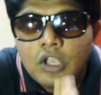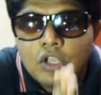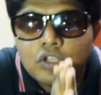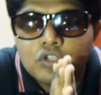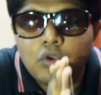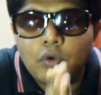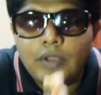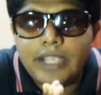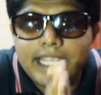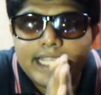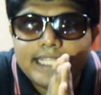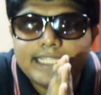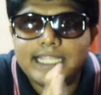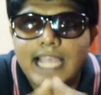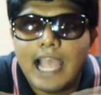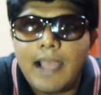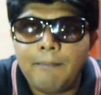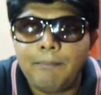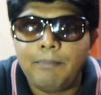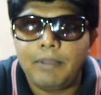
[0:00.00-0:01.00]
So
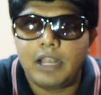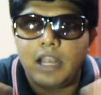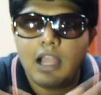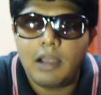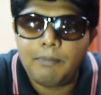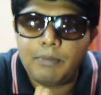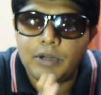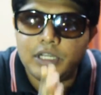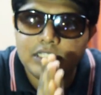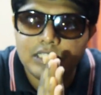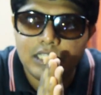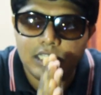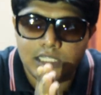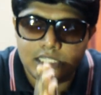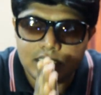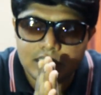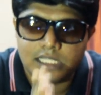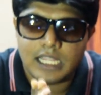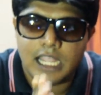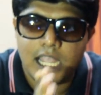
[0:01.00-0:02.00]
example, a person
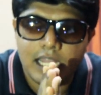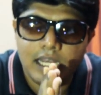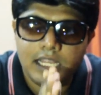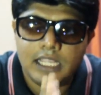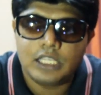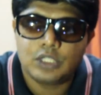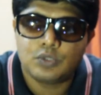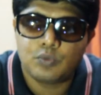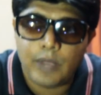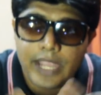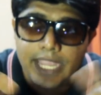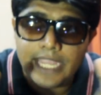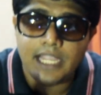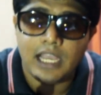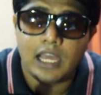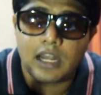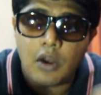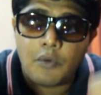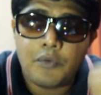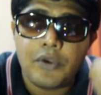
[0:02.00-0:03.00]
is there, he's
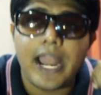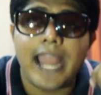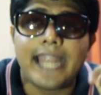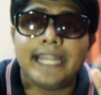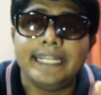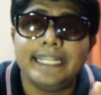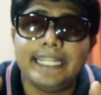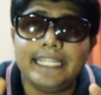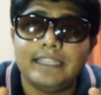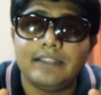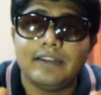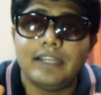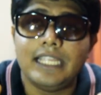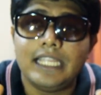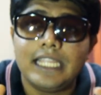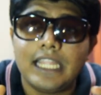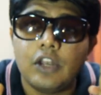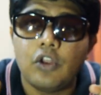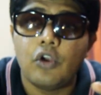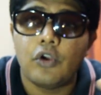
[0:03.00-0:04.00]
weighing around 93
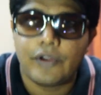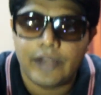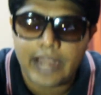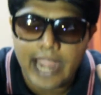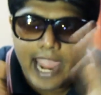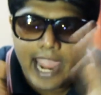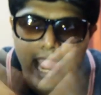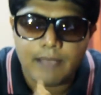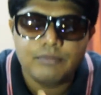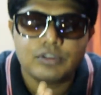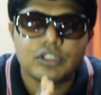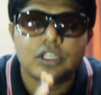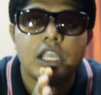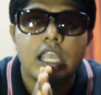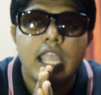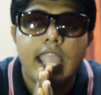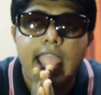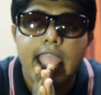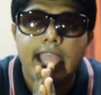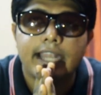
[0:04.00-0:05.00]
kilograms
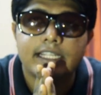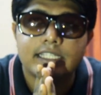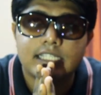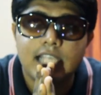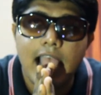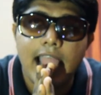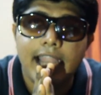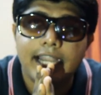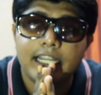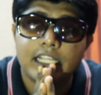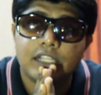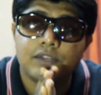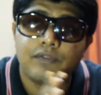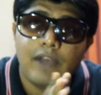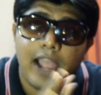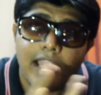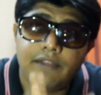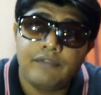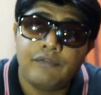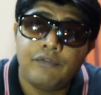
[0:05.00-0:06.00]
and his height is
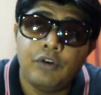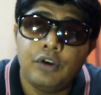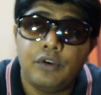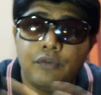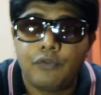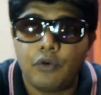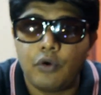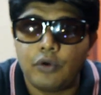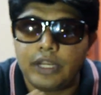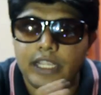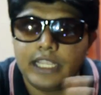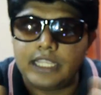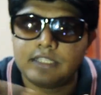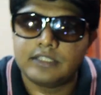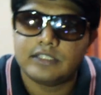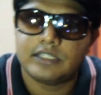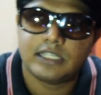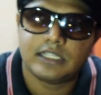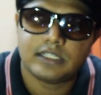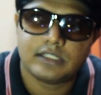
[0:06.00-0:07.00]
5 foot 4
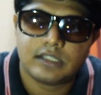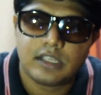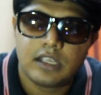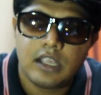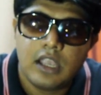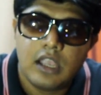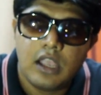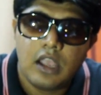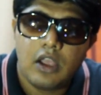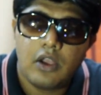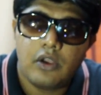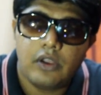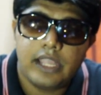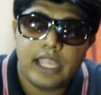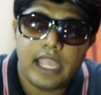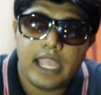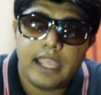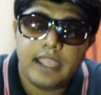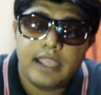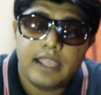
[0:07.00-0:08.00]
inches.
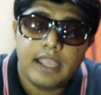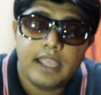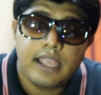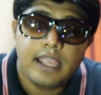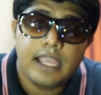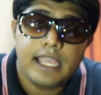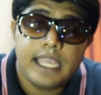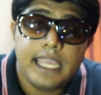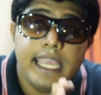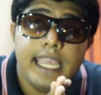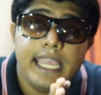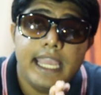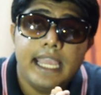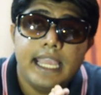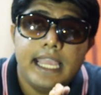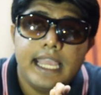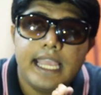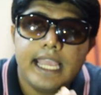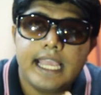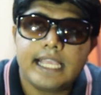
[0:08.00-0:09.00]
Okay,
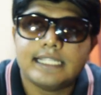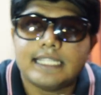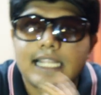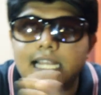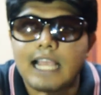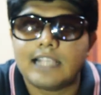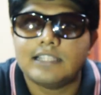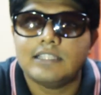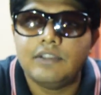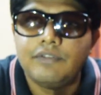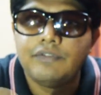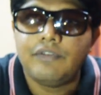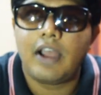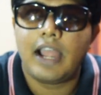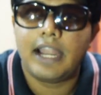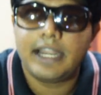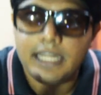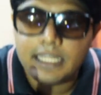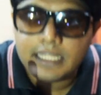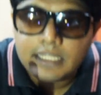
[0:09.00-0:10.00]
he is
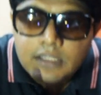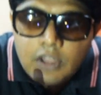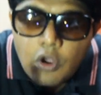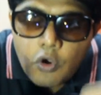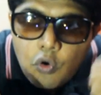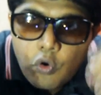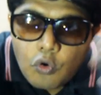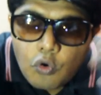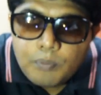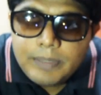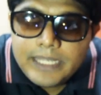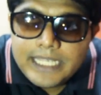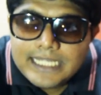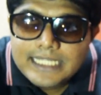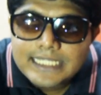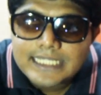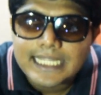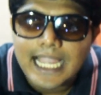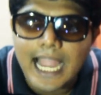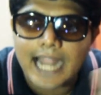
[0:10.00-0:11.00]
classified in the
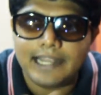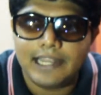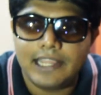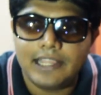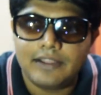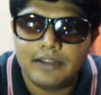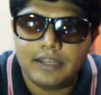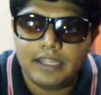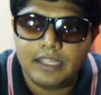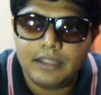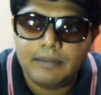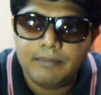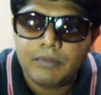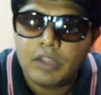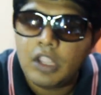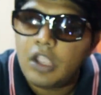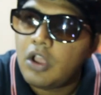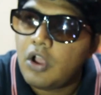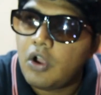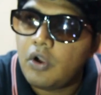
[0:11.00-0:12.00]
obese category.
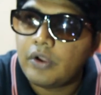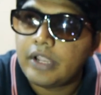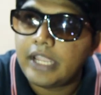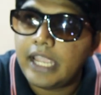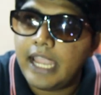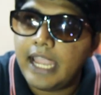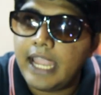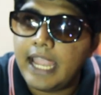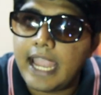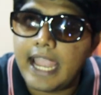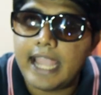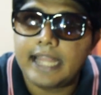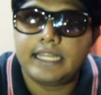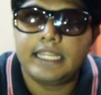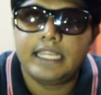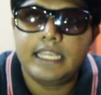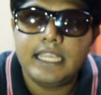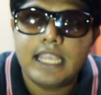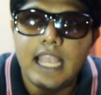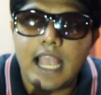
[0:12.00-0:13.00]
Okay, and
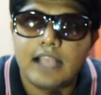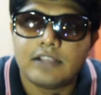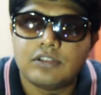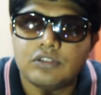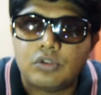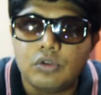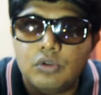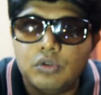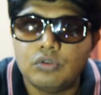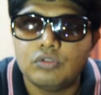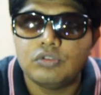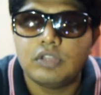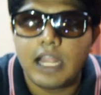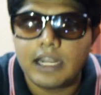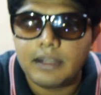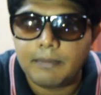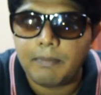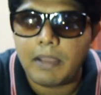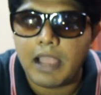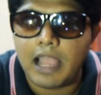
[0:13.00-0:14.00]
he has to lose
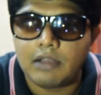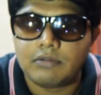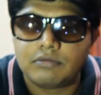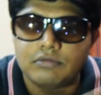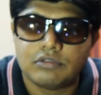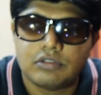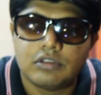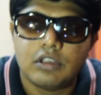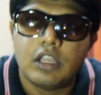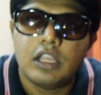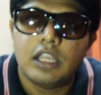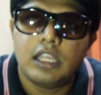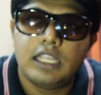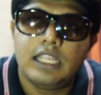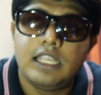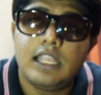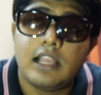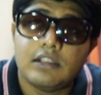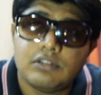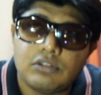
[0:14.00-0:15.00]
that pound,
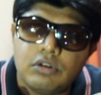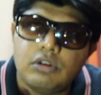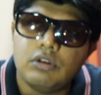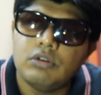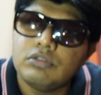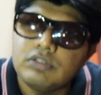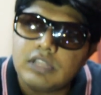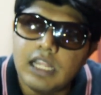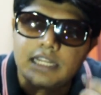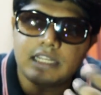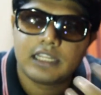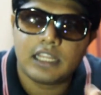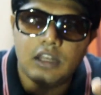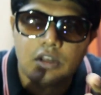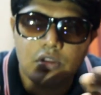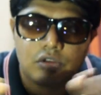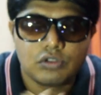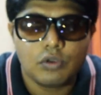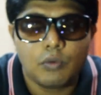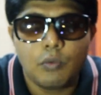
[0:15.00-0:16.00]
he has to lose that
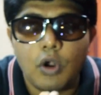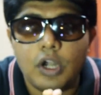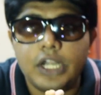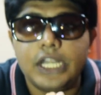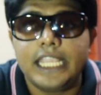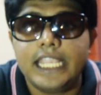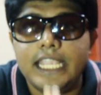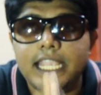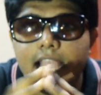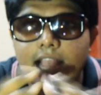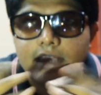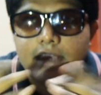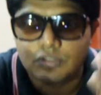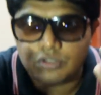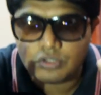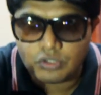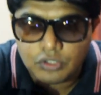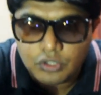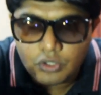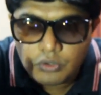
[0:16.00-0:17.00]
kilo. So what he has
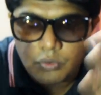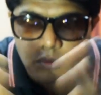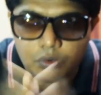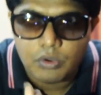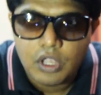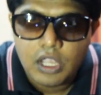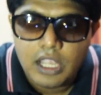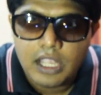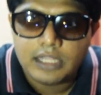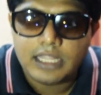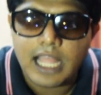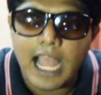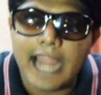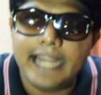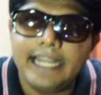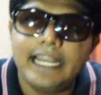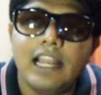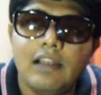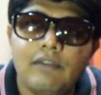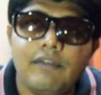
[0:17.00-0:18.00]
to do, the
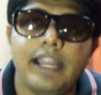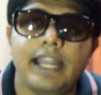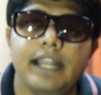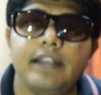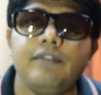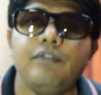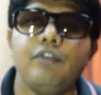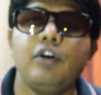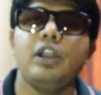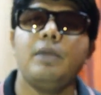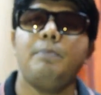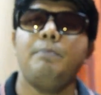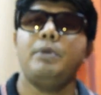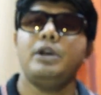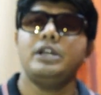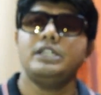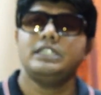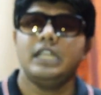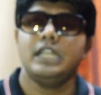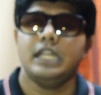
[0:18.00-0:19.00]
ideal weight for a
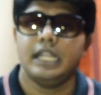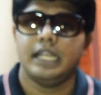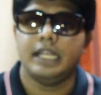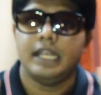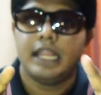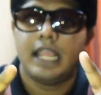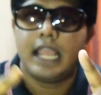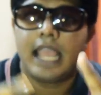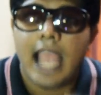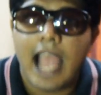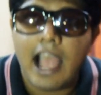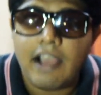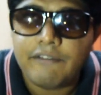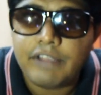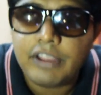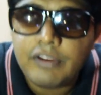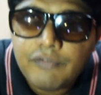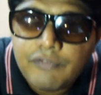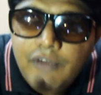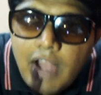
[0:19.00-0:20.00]
person
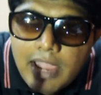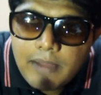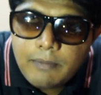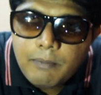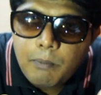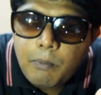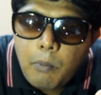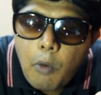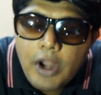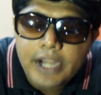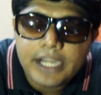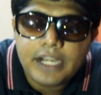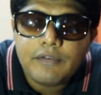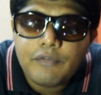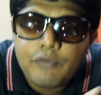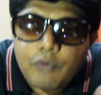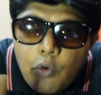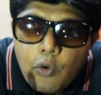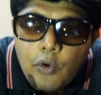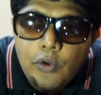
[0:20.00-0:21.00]
having
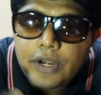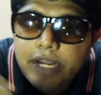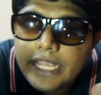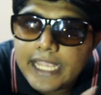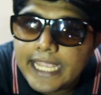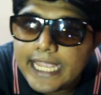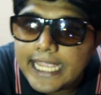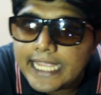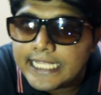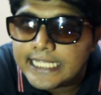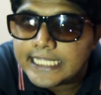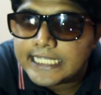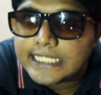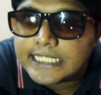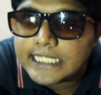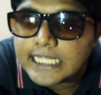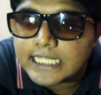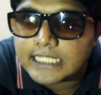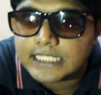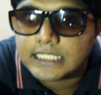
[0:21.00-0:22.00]
5.4
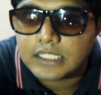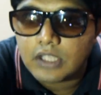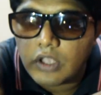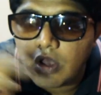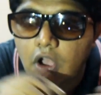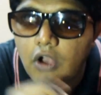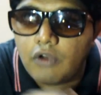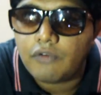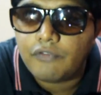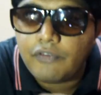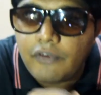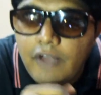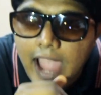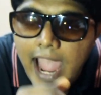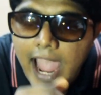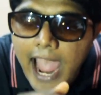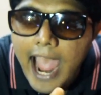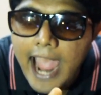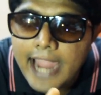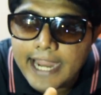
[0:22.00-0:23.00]
inches of
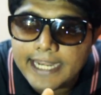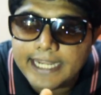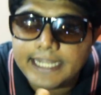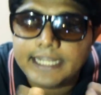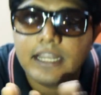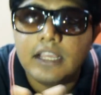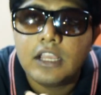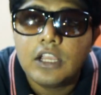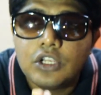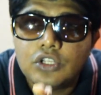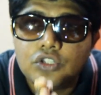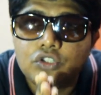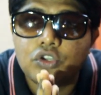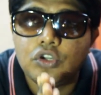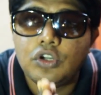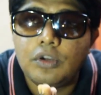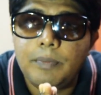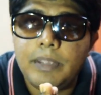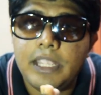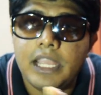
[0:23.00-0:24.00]
height
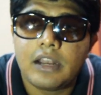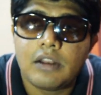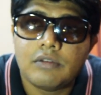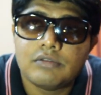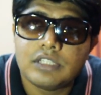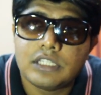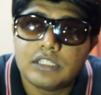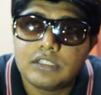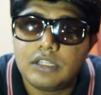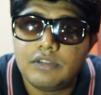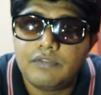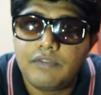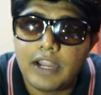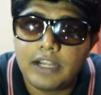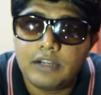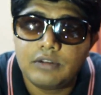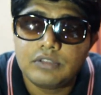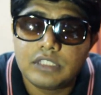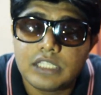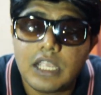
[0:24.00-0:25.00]
should be around
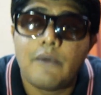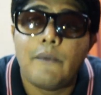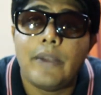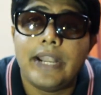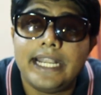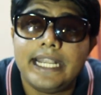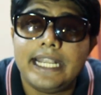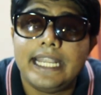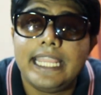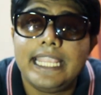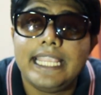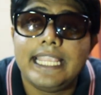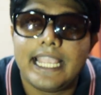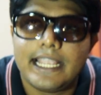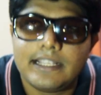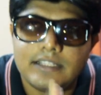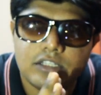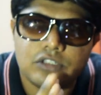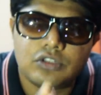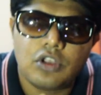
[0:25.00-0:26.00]
65 to 70
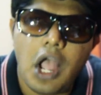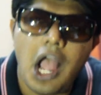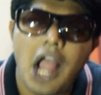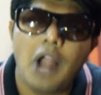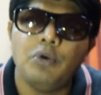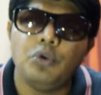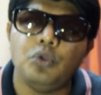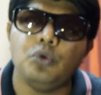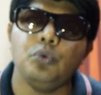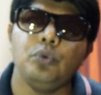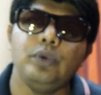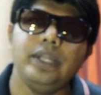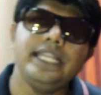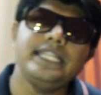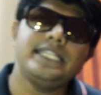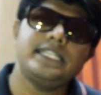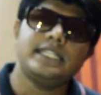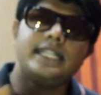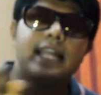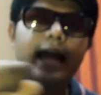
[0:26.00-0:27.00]
kg. So how to
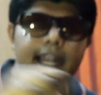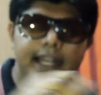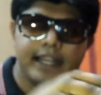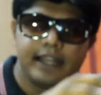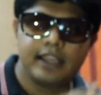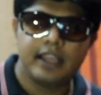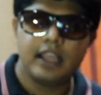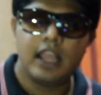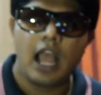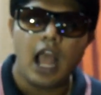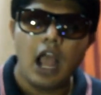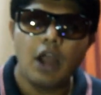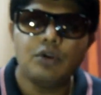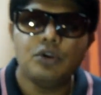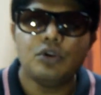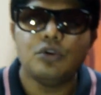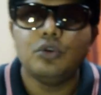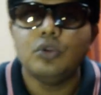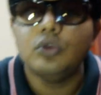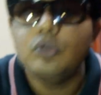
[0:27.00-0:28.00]
reach that, how
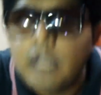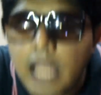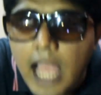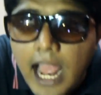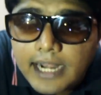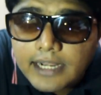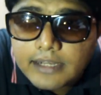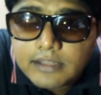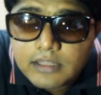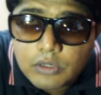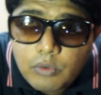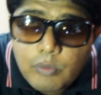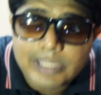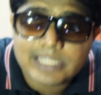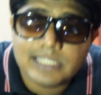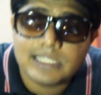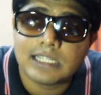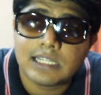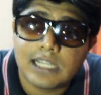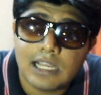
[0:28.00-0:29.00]
to do that, the
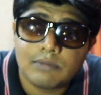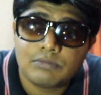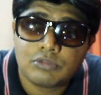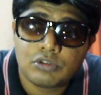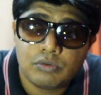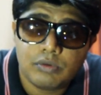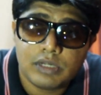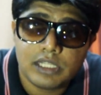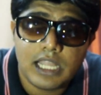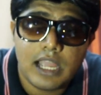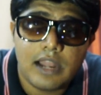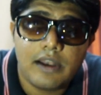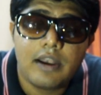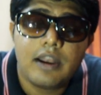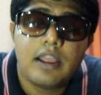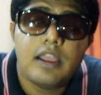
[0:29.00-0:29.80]
question comes over there.